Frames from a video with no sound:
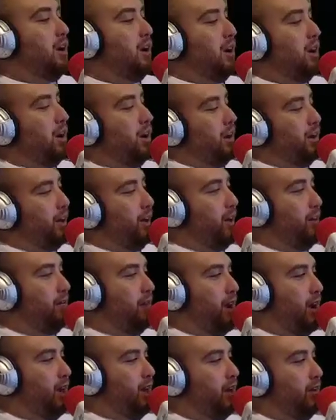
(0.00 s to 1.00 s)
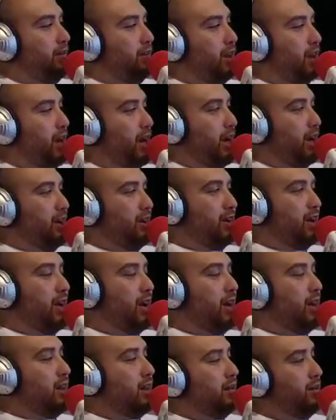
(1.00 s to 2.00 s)
and they have a High Life Light, I'll get the
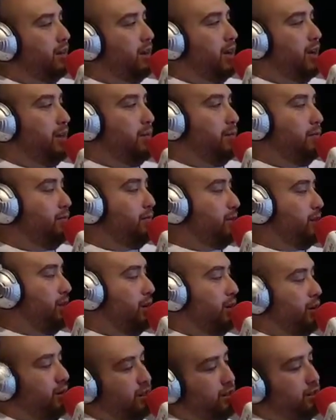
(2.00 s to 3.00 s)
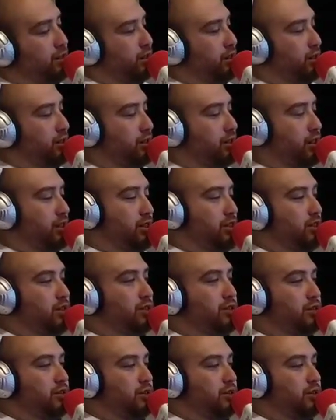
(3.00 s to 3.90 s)
High Life Light. It's just as